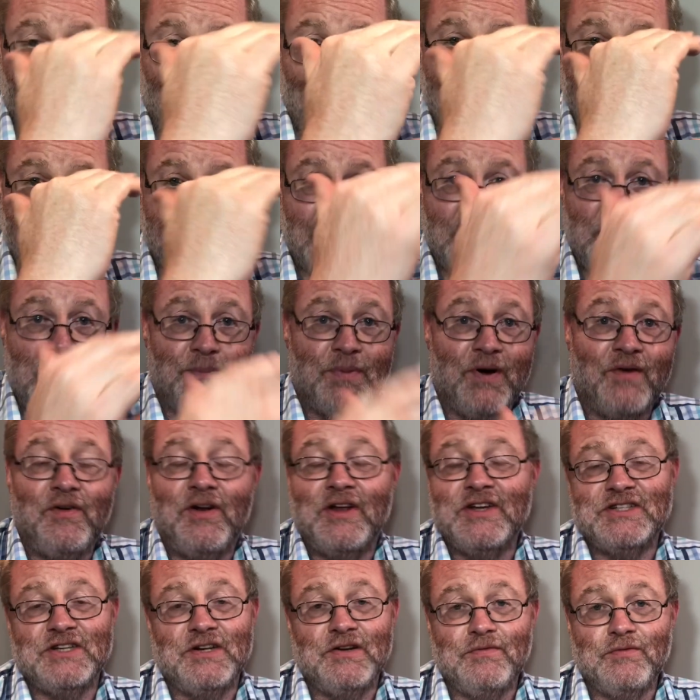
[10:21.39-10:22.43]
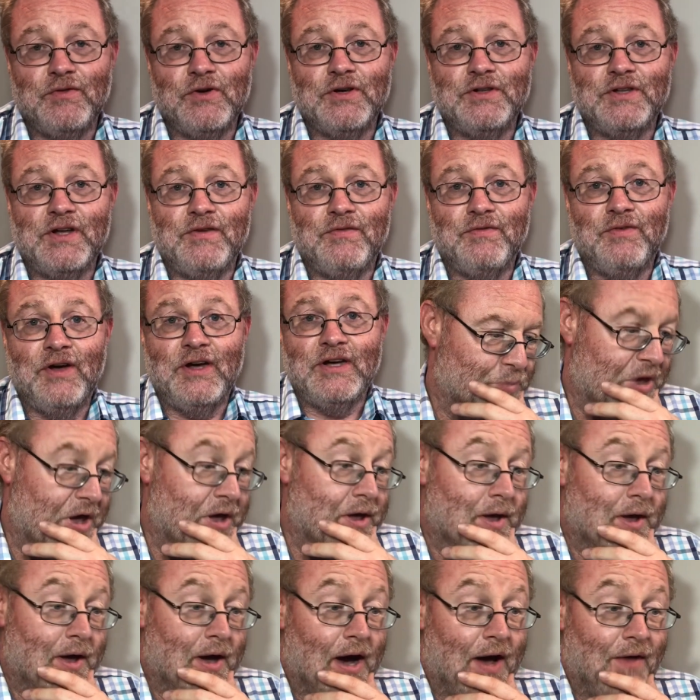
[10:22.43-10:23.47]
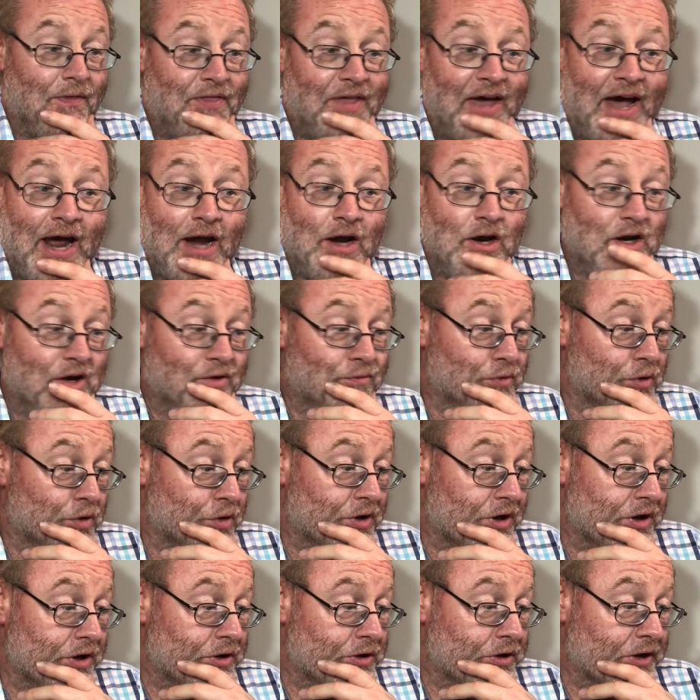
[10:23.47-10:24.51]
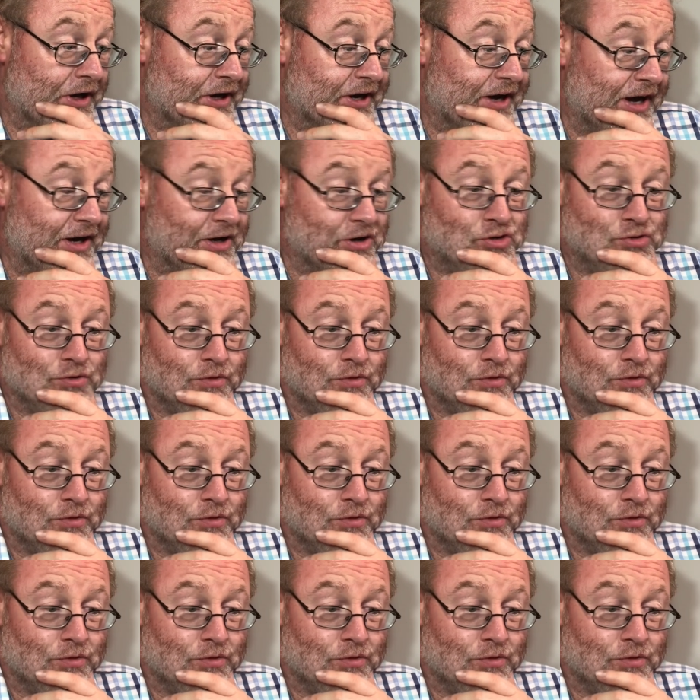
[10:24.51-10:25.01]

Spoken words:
one slightly above it as an inverted V. And then, if we're looking again at